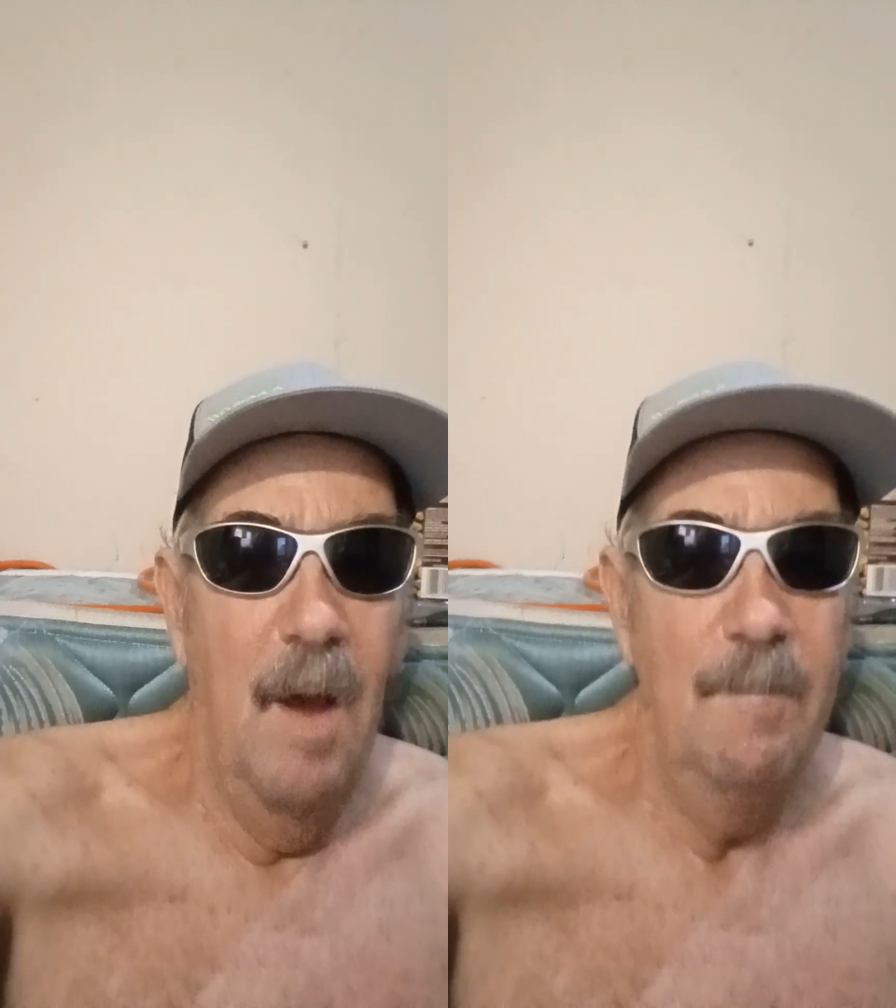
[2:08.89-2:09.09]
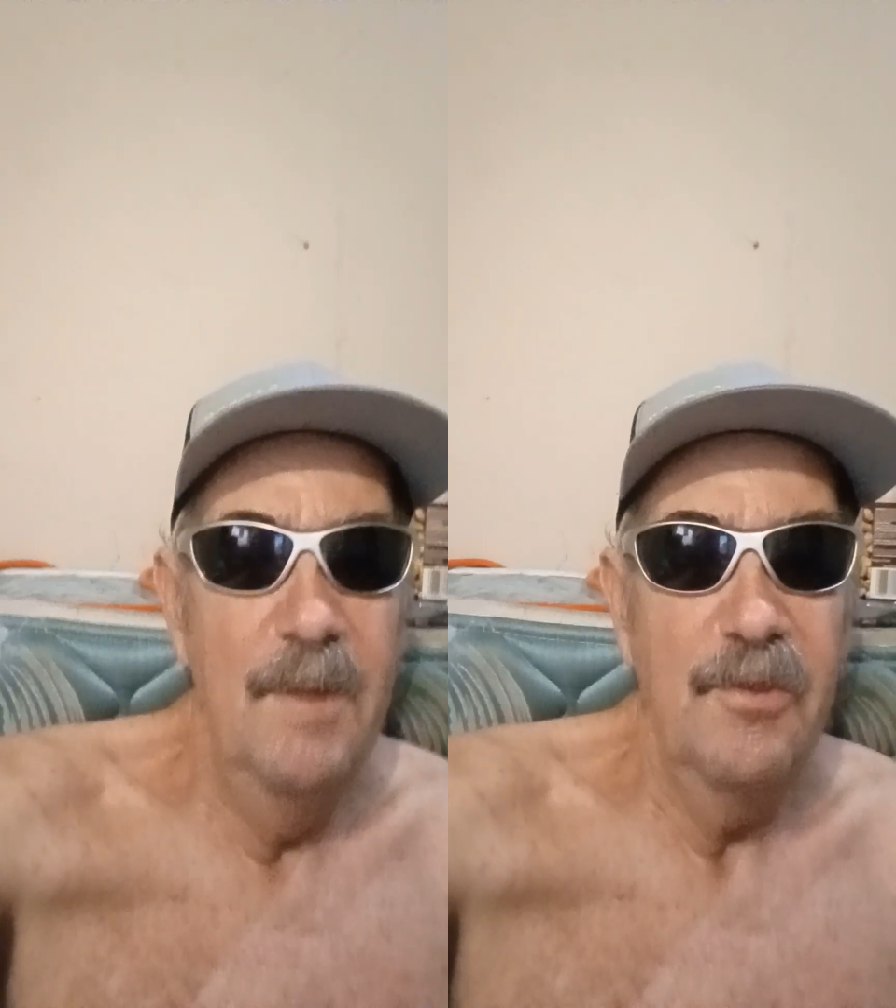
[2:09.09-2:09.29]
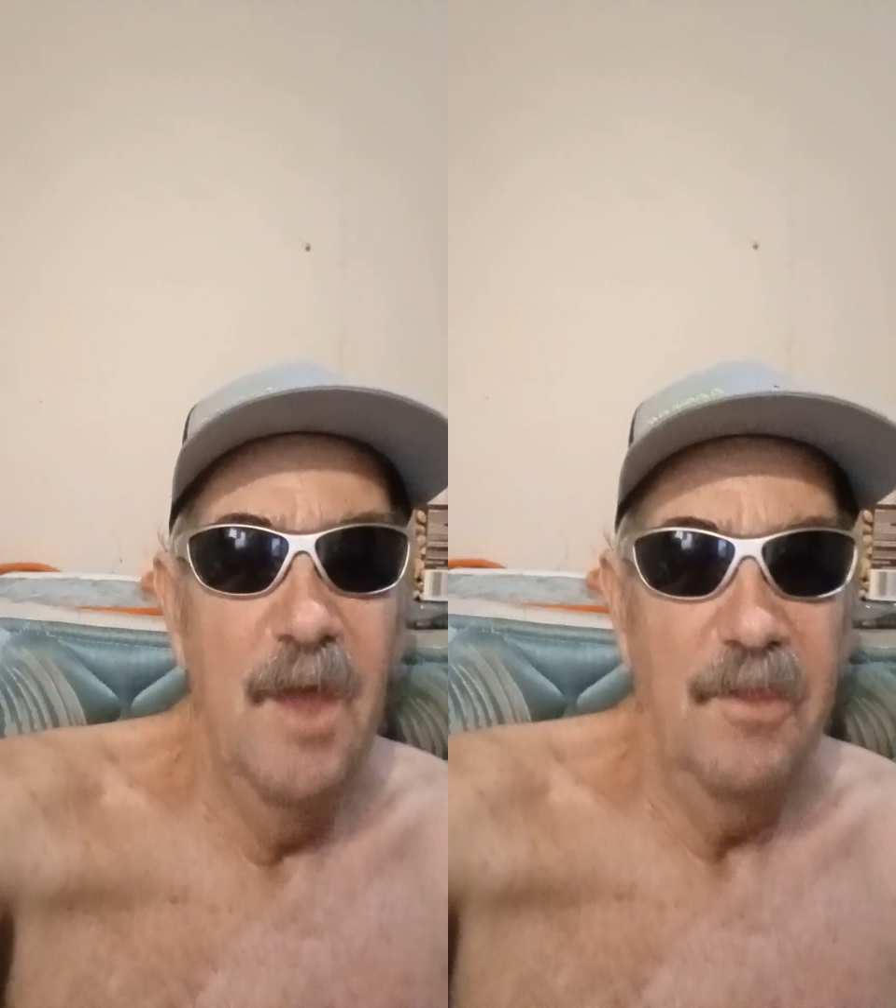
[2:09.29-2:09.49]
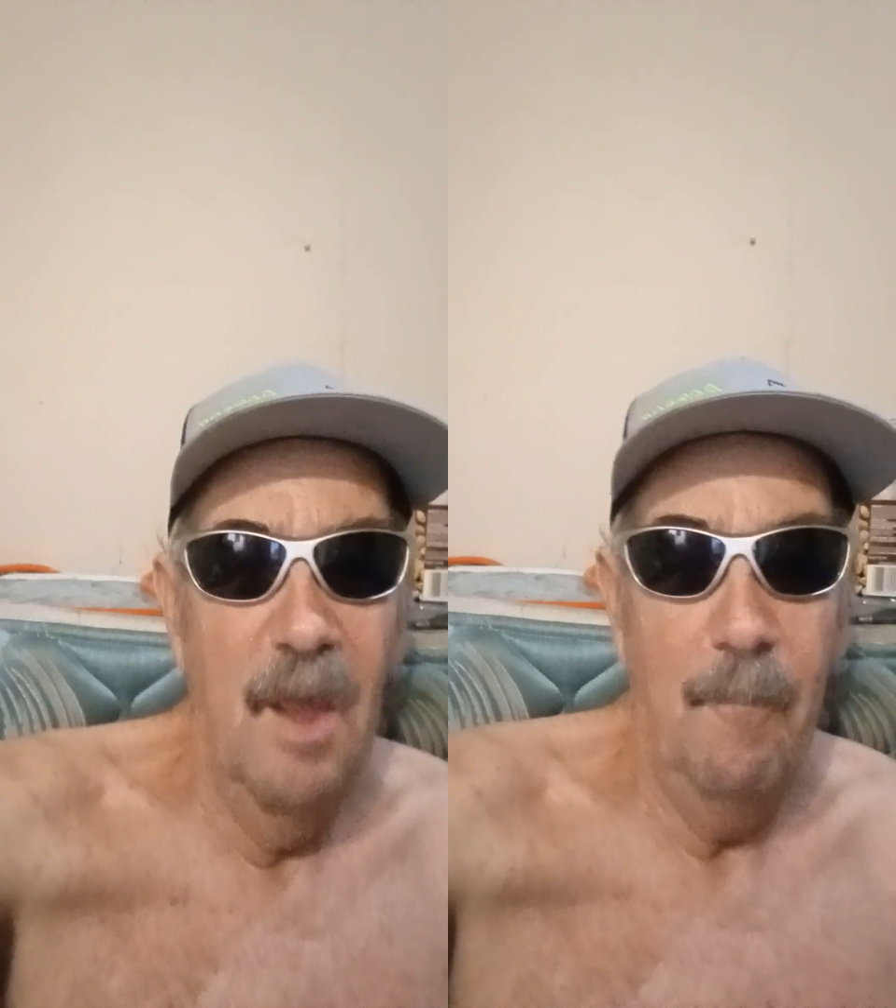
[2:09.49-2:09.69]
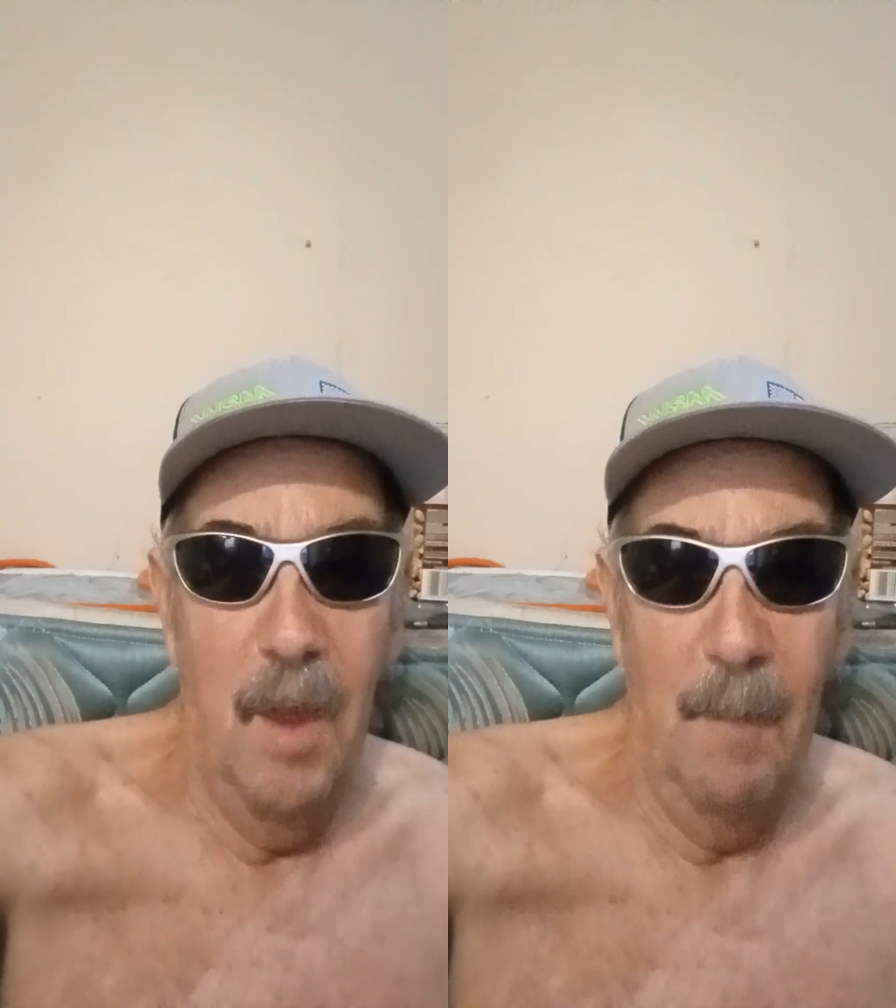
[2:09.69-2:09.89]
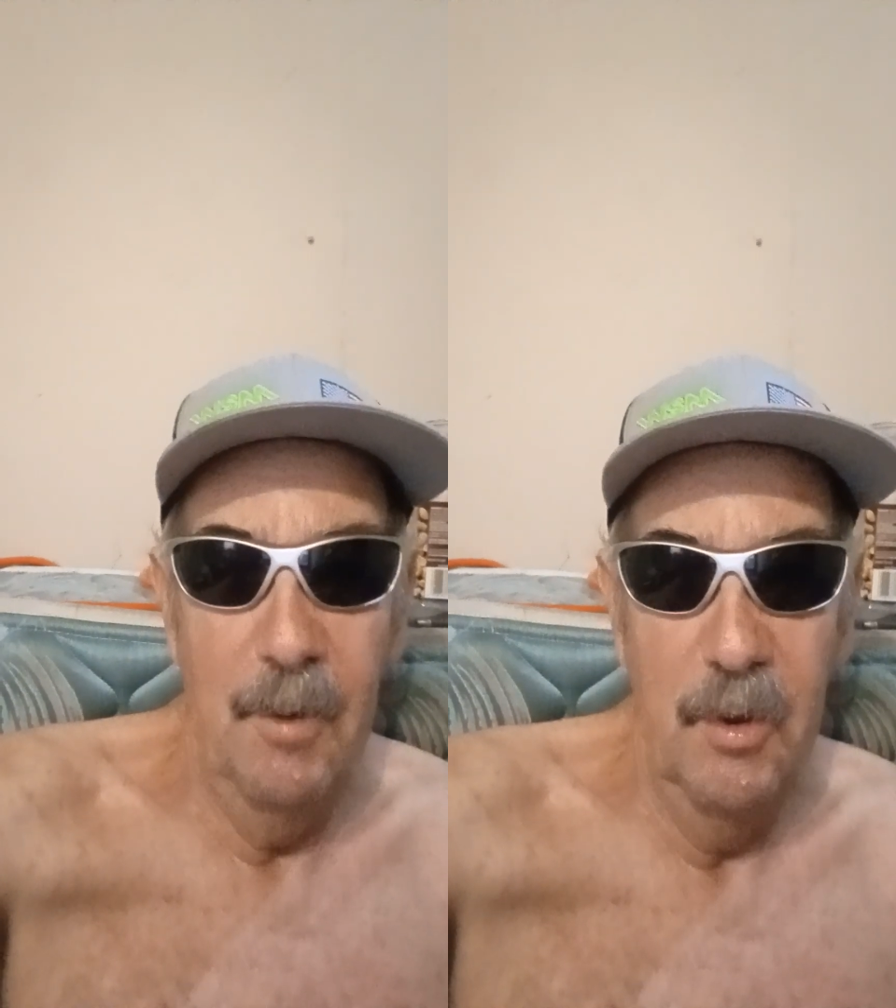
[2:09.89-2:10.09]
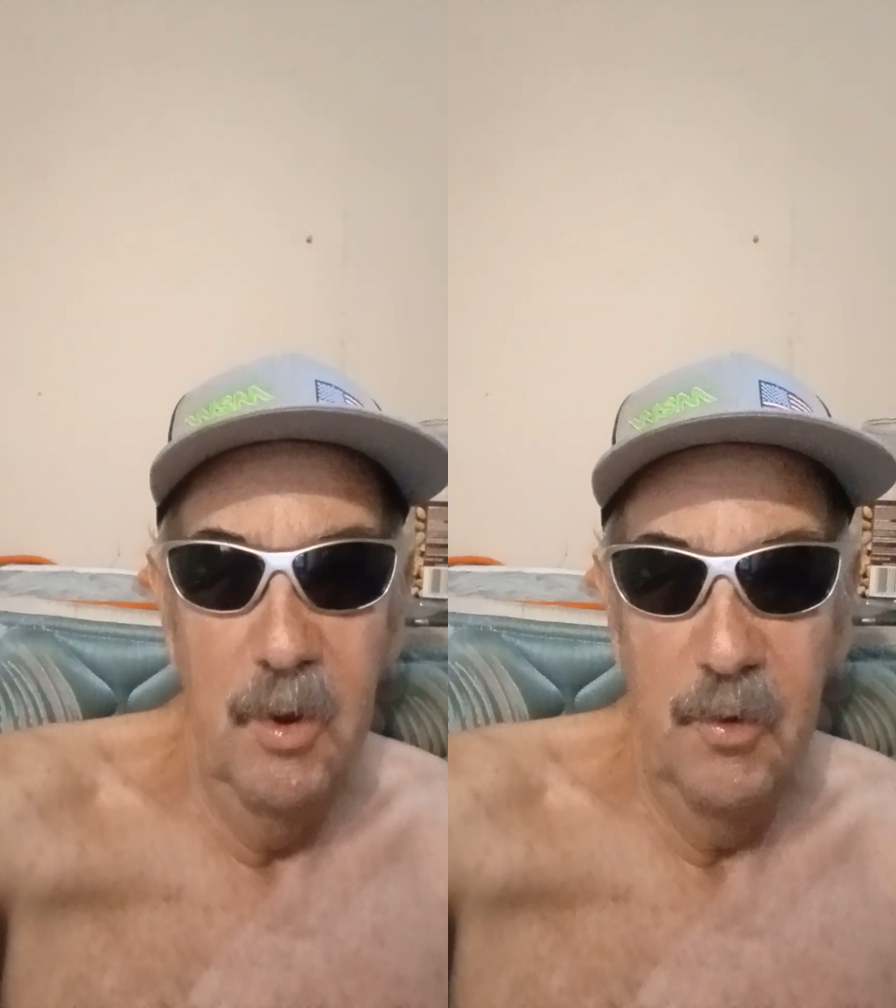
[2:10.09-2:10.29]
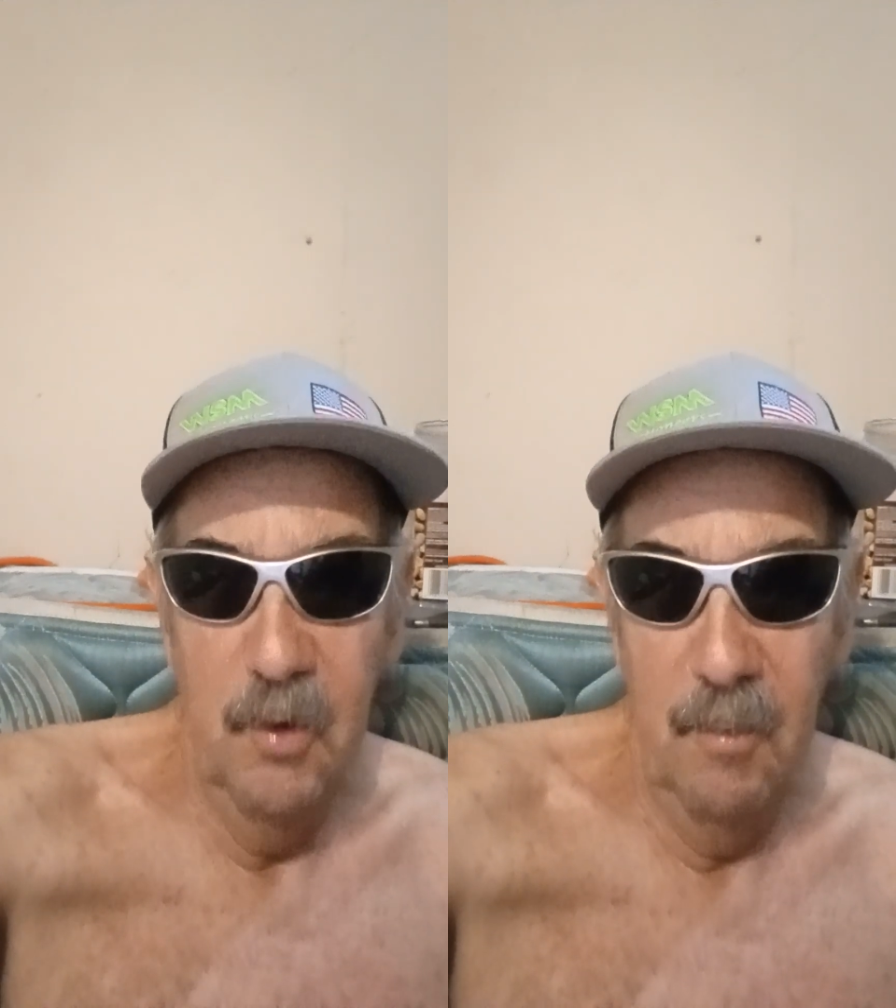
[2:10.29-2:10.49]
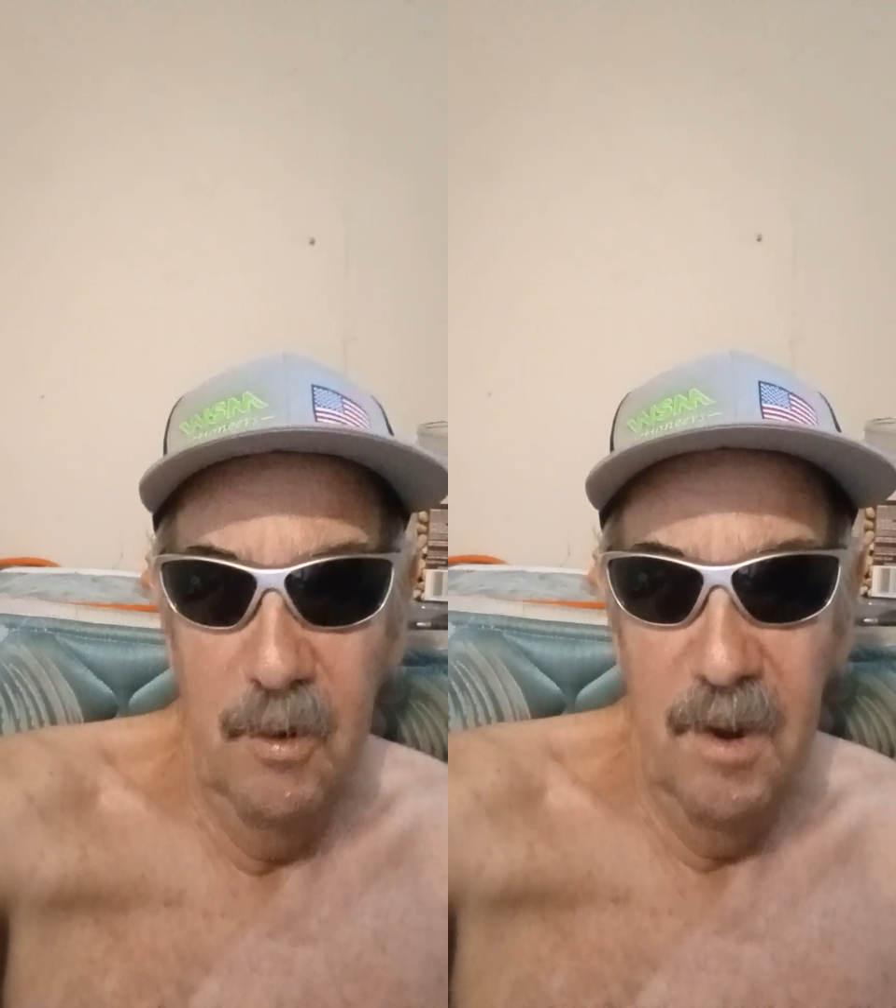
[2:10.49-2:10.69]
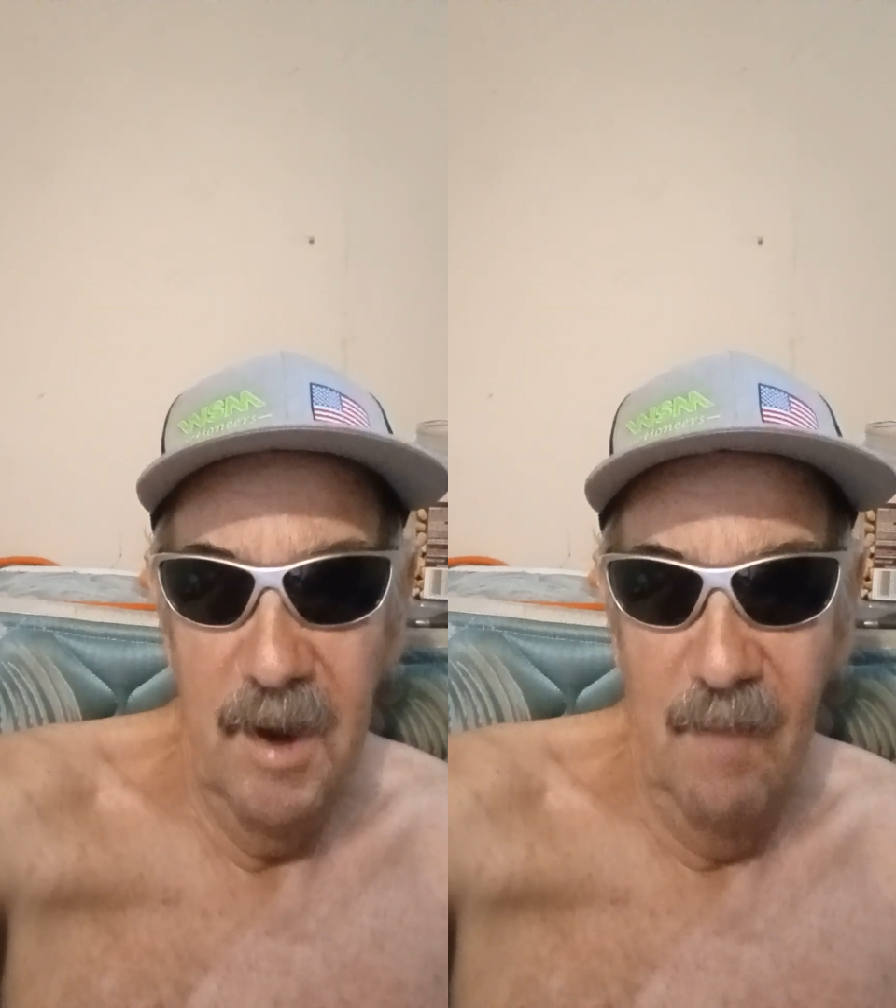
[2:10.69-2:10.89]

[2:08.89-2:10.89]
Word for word: I'm just not that popular YouTuber yet.